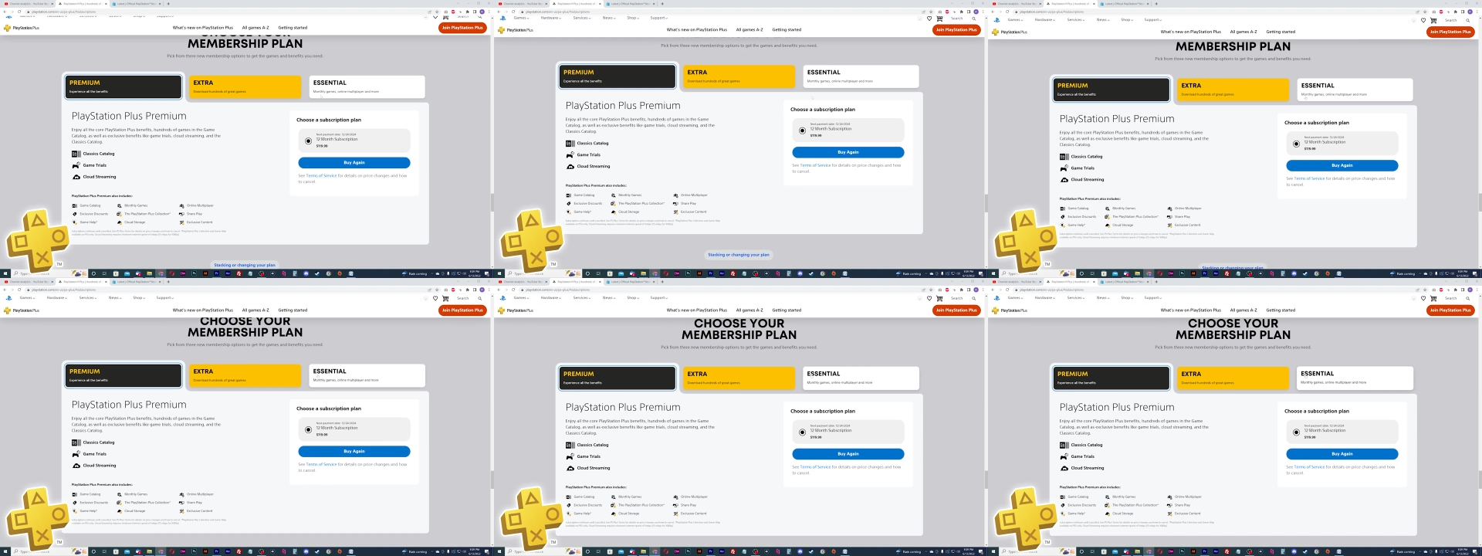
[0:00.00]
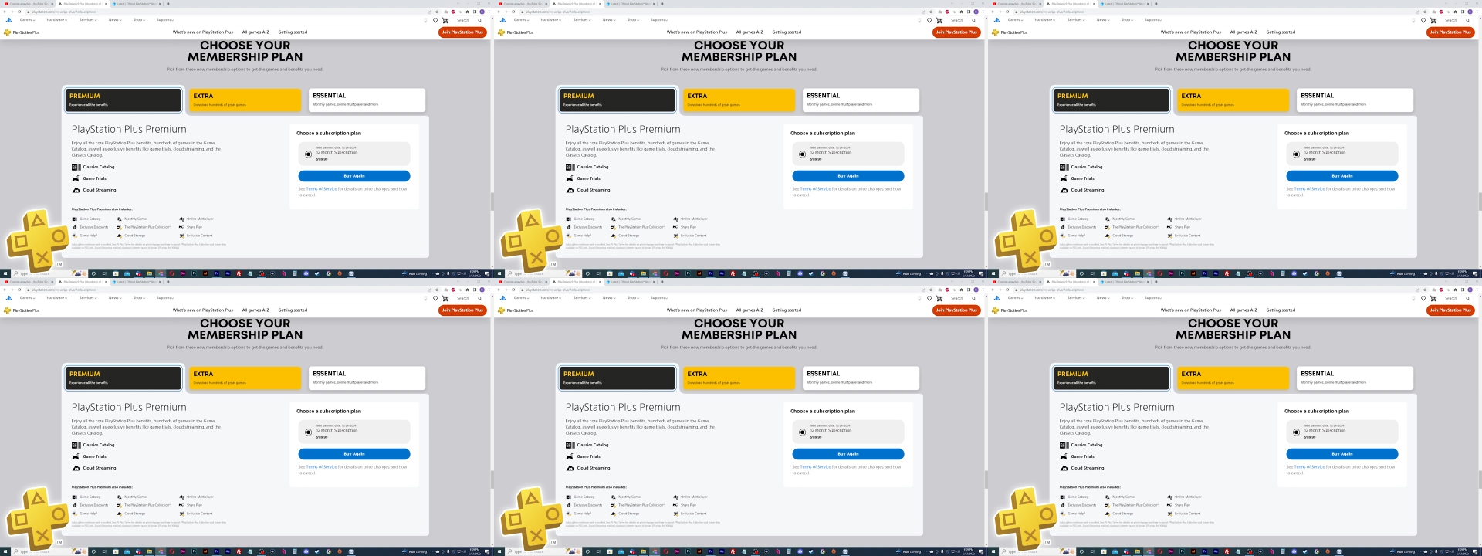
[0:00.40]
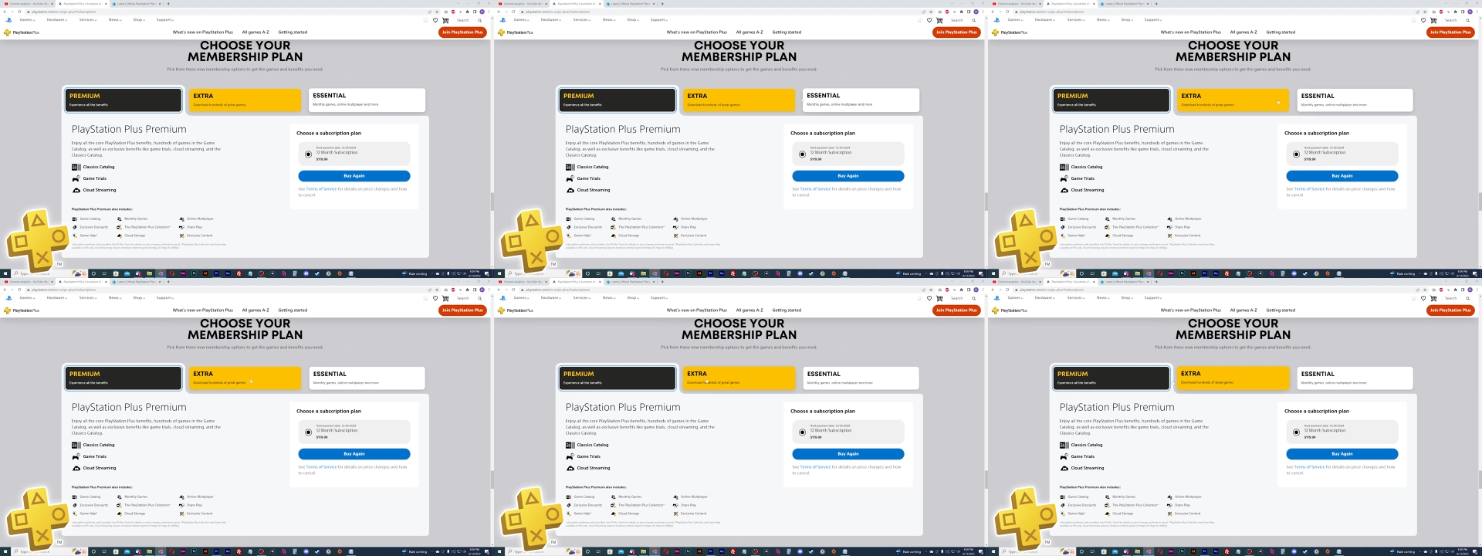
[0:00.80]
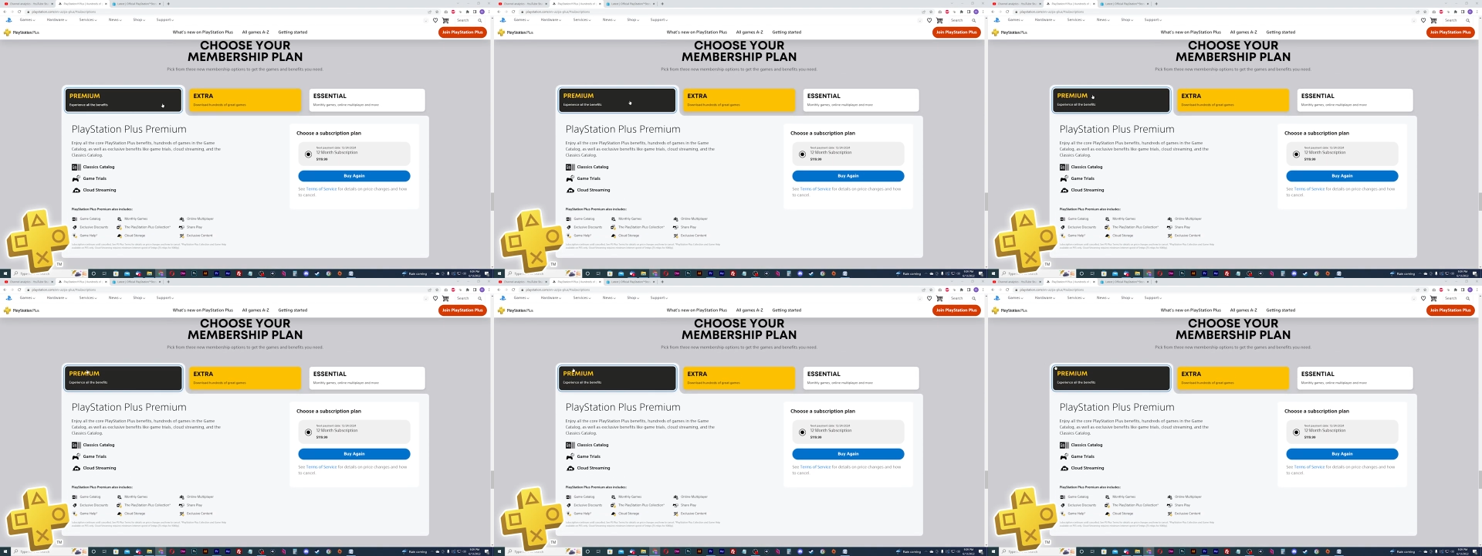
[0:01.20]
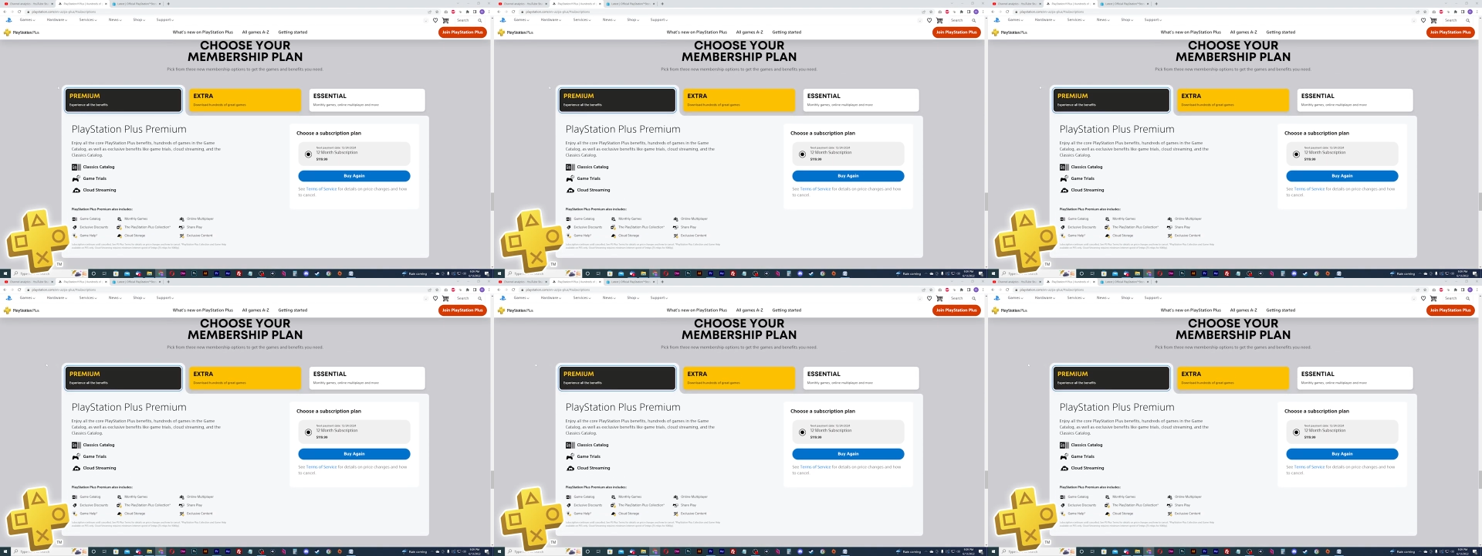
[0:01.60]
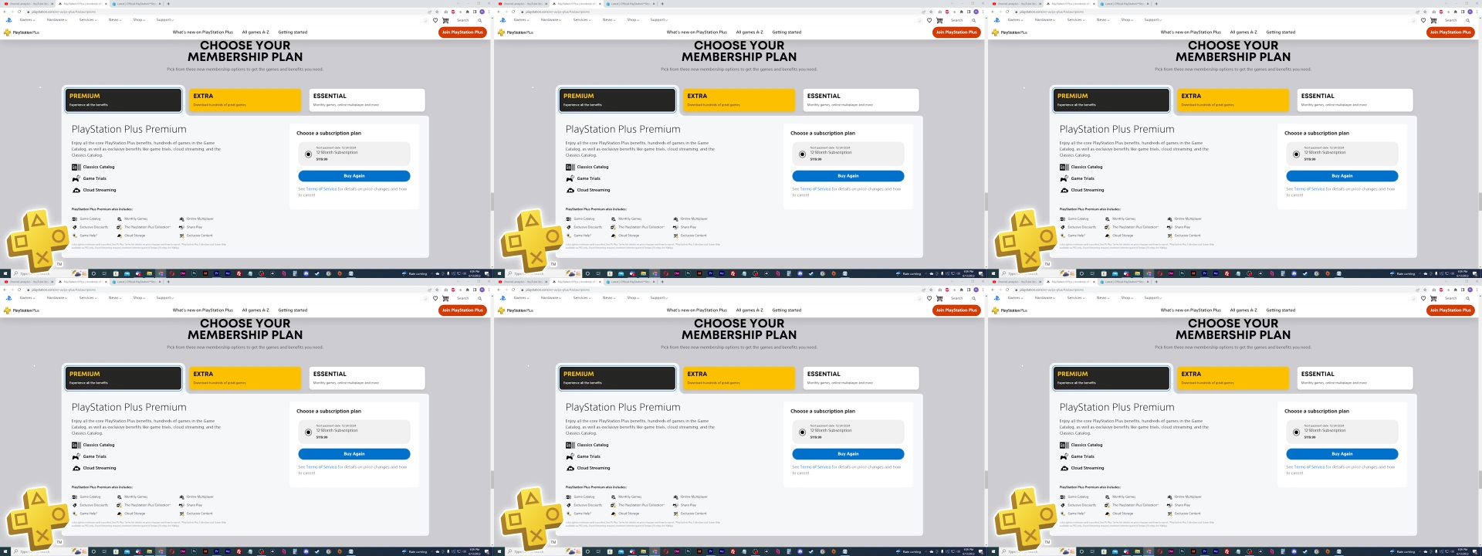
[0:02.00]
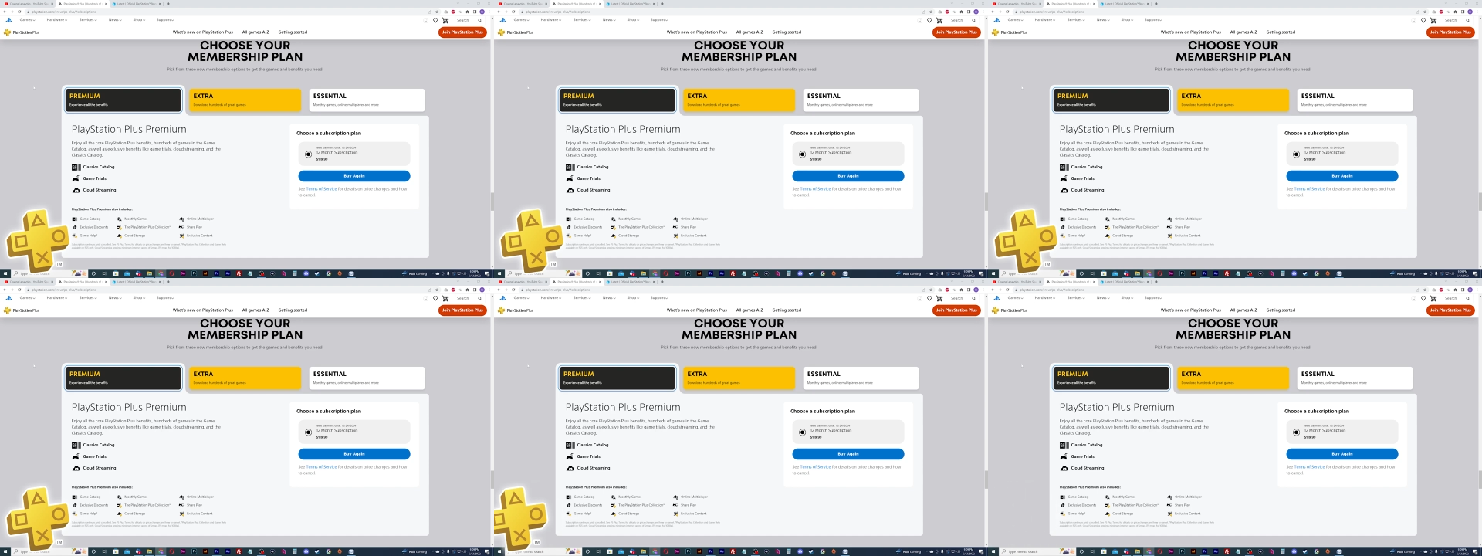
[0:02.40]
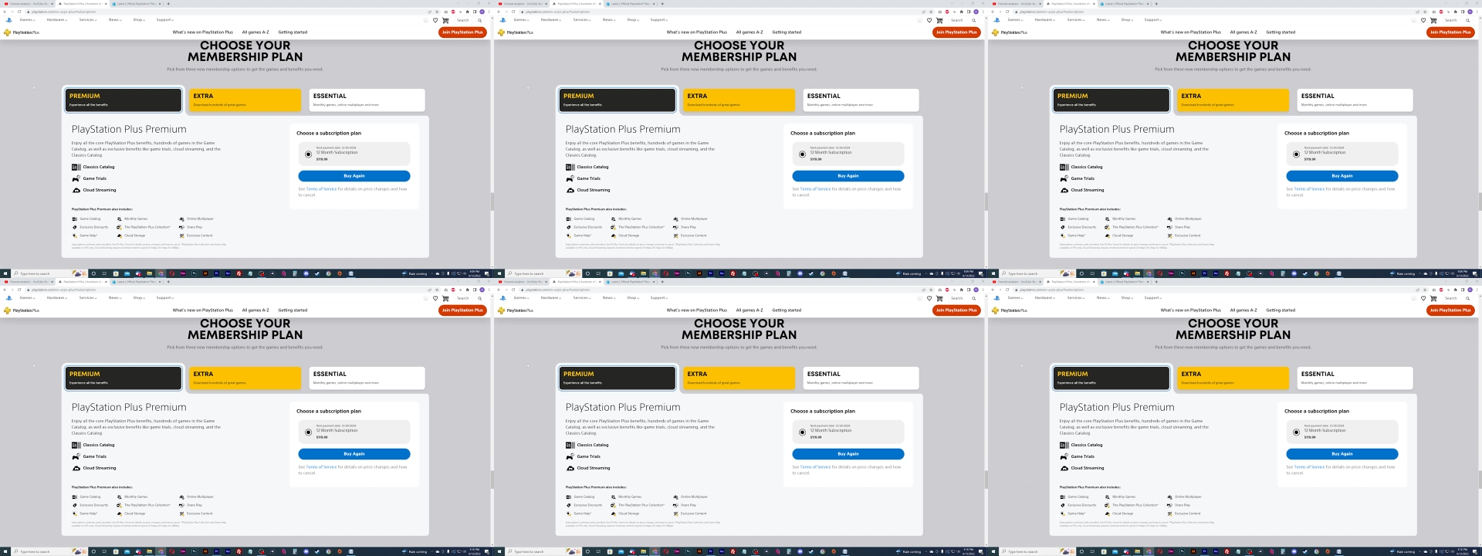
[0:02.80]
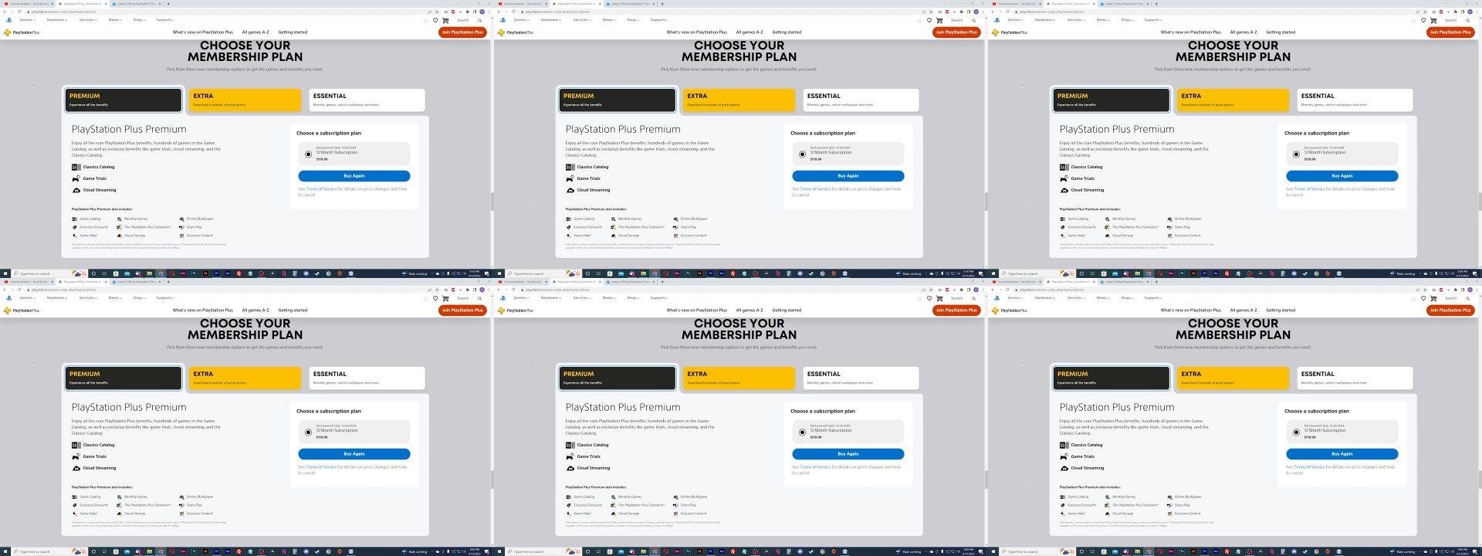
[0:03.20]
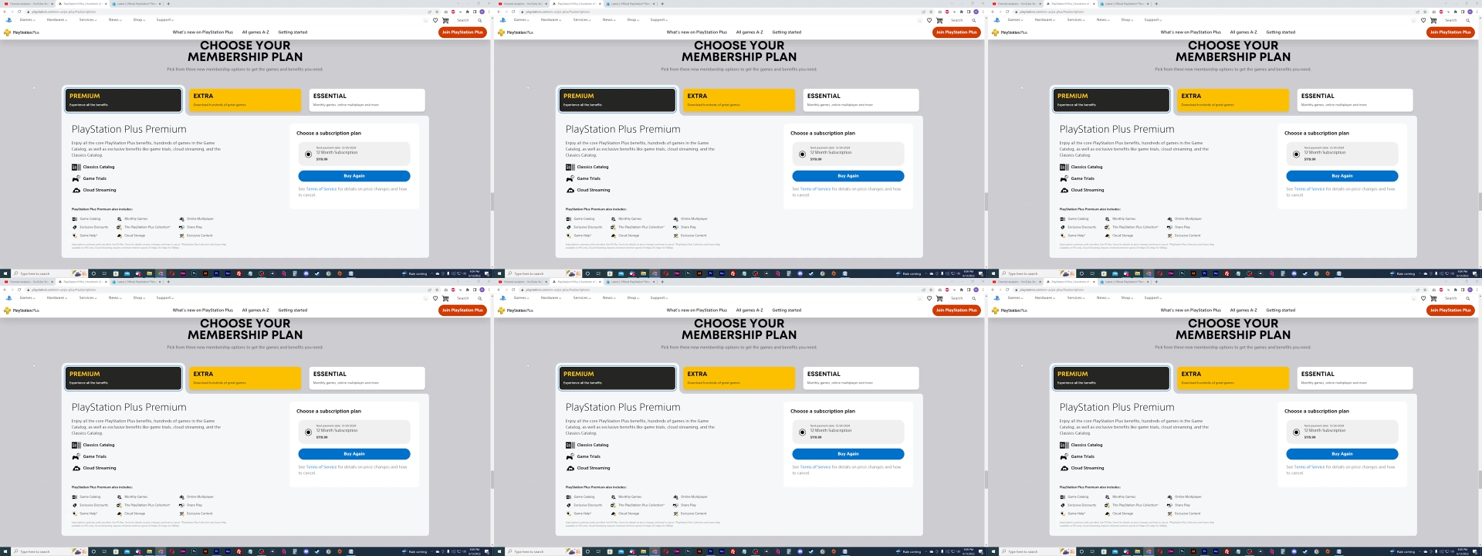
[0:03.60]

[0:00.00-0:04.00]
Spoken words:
(no speaker visible)